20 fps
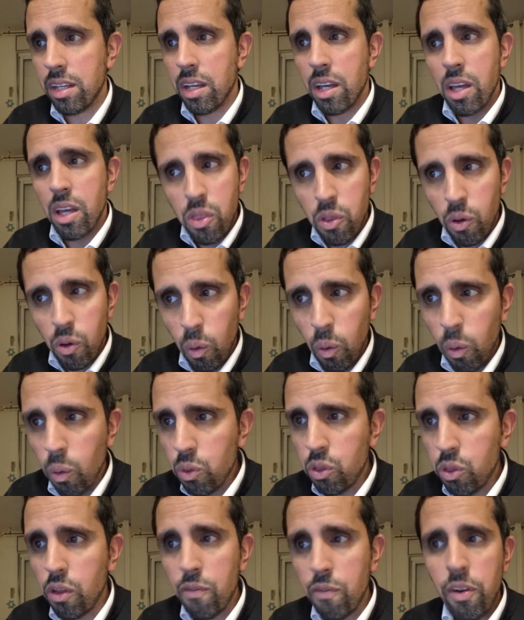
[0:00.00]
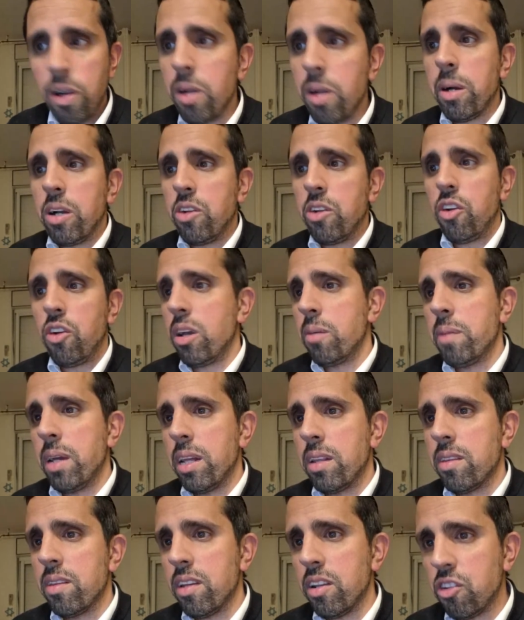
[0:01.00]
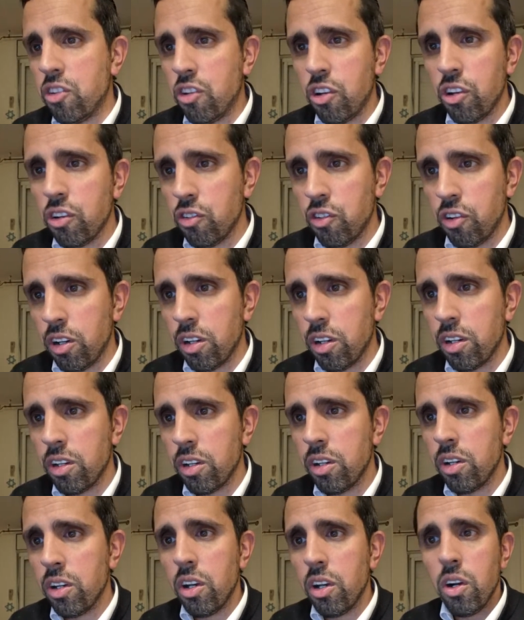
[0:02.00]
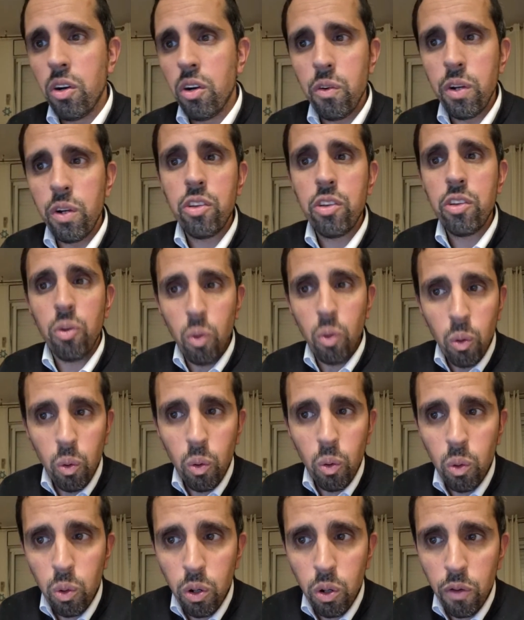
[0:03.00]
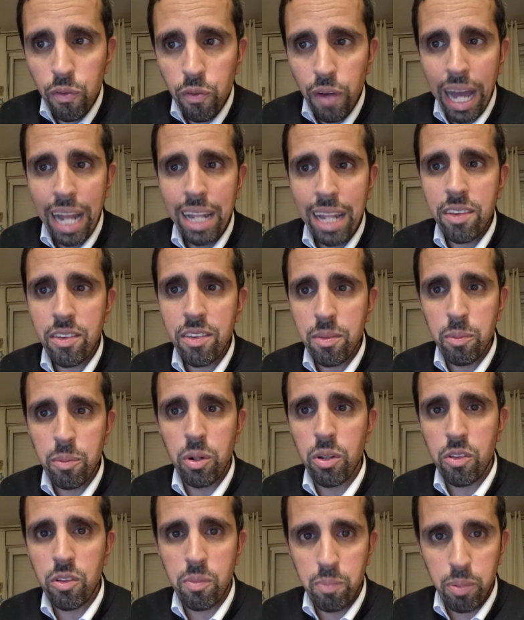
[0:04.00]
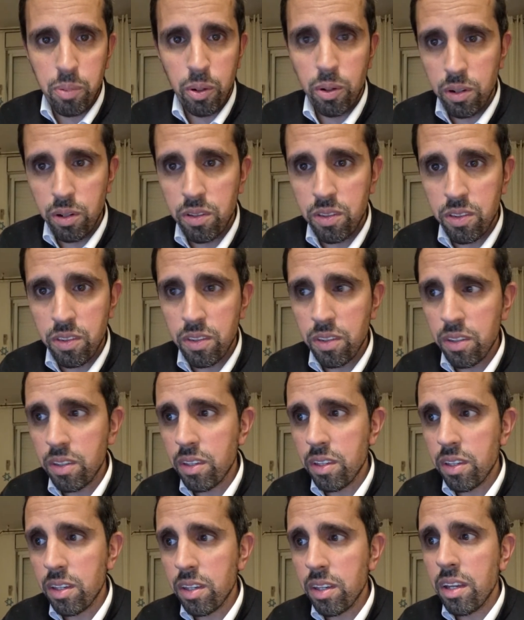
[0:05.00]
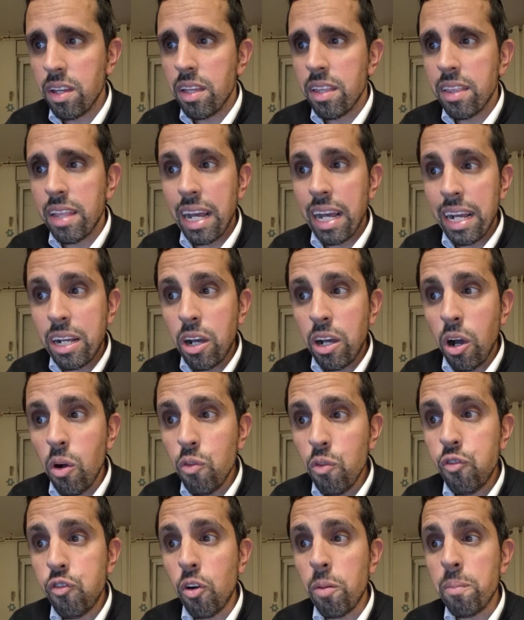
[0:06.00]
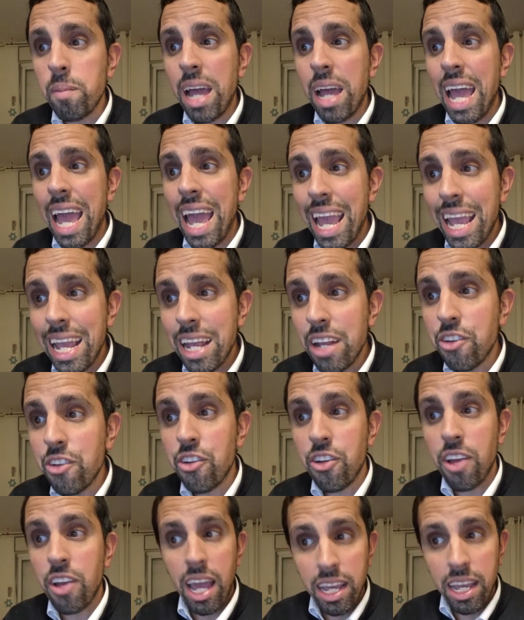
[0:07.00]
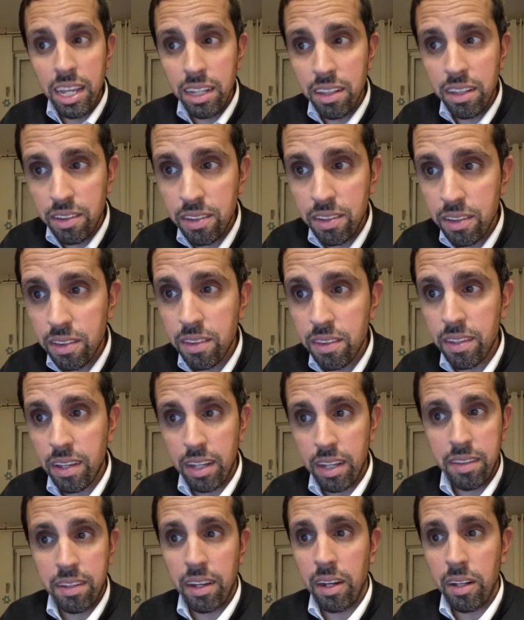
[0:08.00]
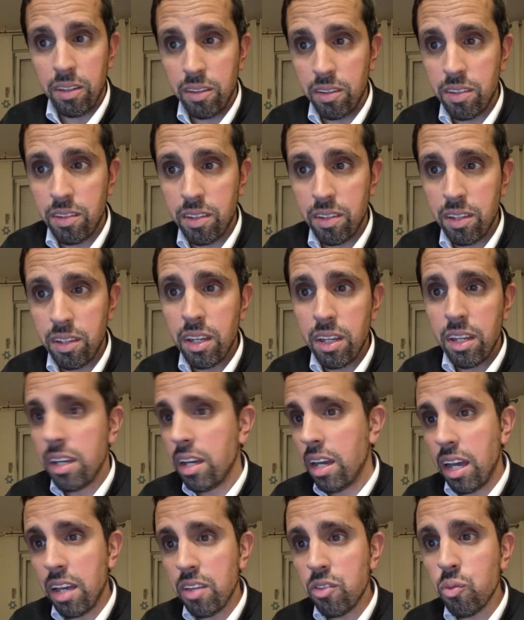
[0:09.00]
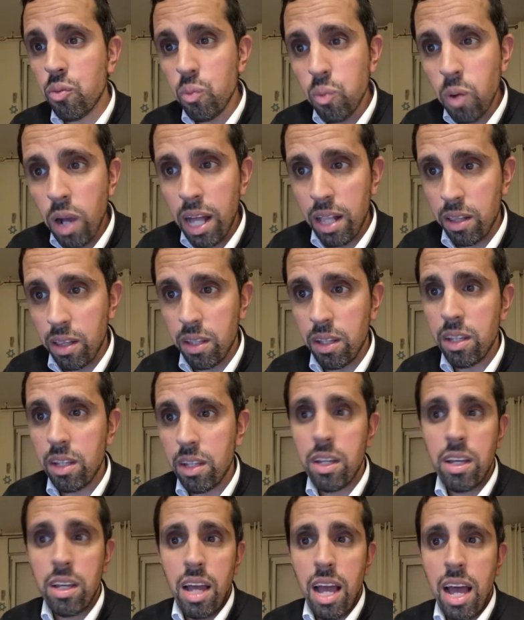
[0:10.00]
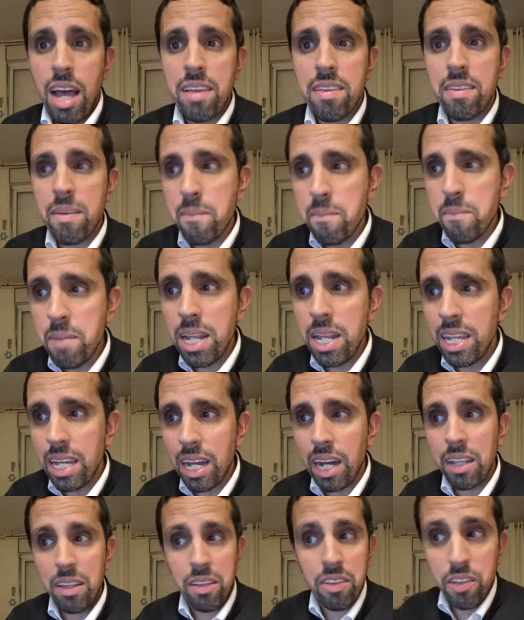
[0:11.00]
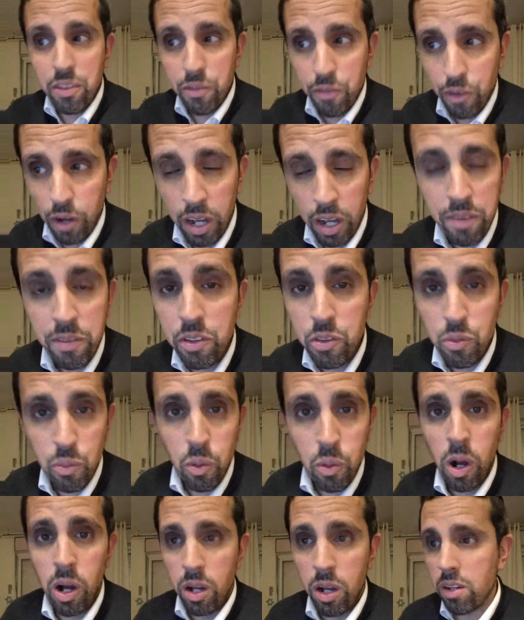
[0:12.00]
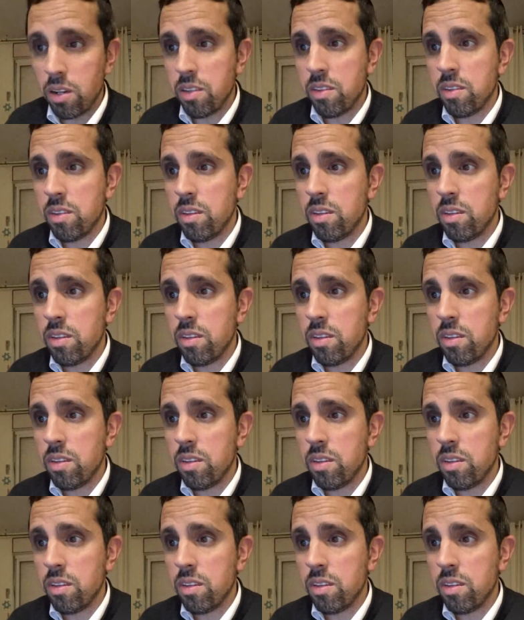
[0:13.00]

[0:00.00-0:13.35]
The author very much recommends that children read all of Alice Muller's books that go from age 8 to adult, as well as the many other survivors' works.